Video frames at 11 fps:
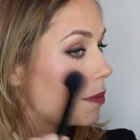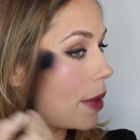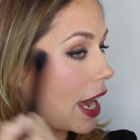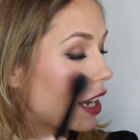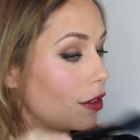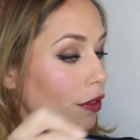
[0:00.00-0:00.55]

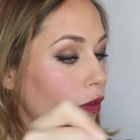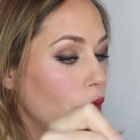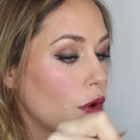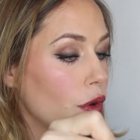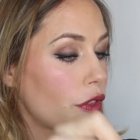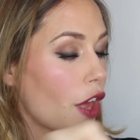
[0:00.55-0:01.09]
back and
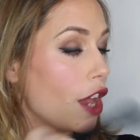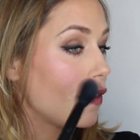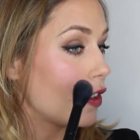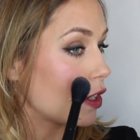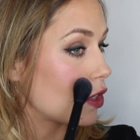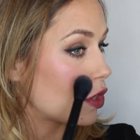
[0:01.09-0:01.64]
forth
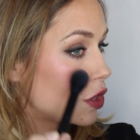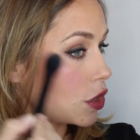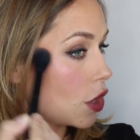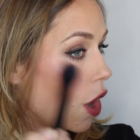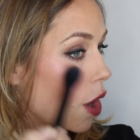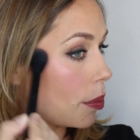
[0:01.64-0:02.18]
over the
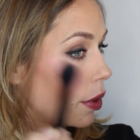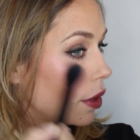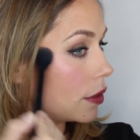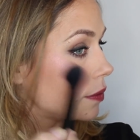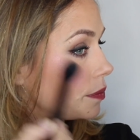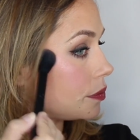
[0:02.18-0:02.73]
top
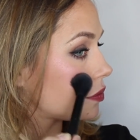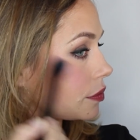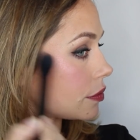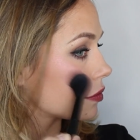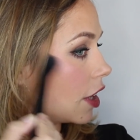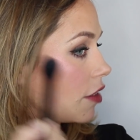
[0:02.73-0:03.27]

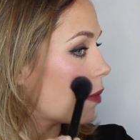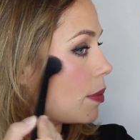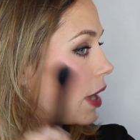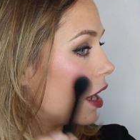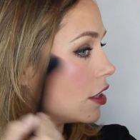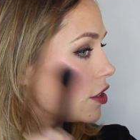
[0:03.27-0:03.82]
of my
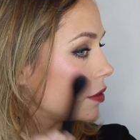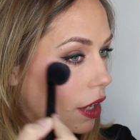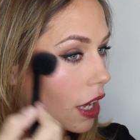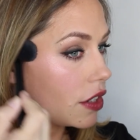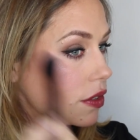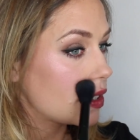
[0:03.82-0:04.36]
blush,
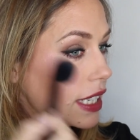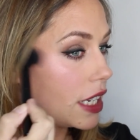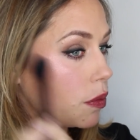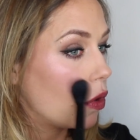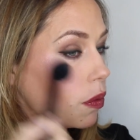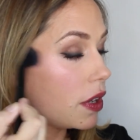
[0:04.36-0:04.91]
and you'll see
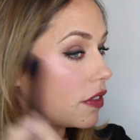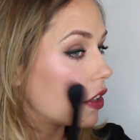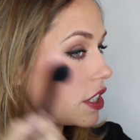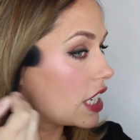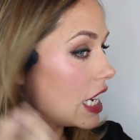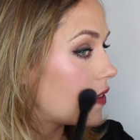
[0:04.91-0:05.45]
what we've
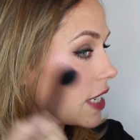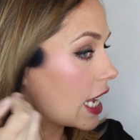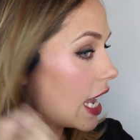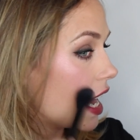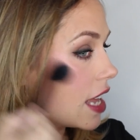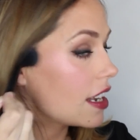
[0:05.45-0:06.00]
achieved
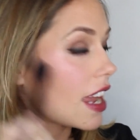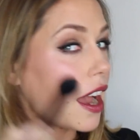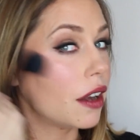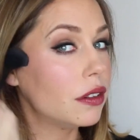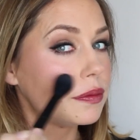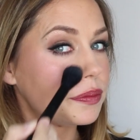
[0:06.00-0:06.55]
here
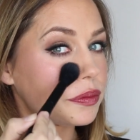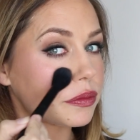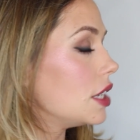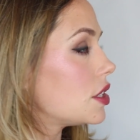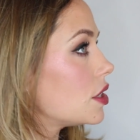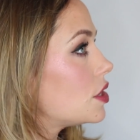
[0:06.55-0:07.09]
now
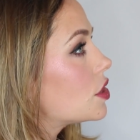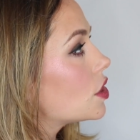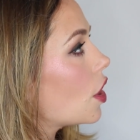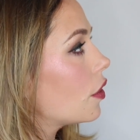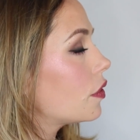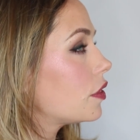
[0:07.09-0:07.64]
is a
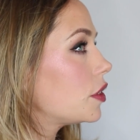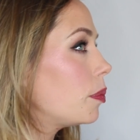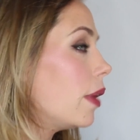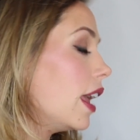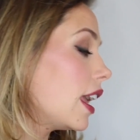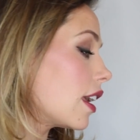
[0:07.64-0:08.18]
soft
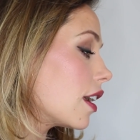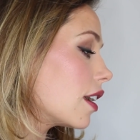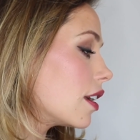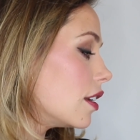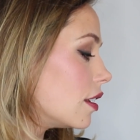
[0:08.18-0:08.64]
pink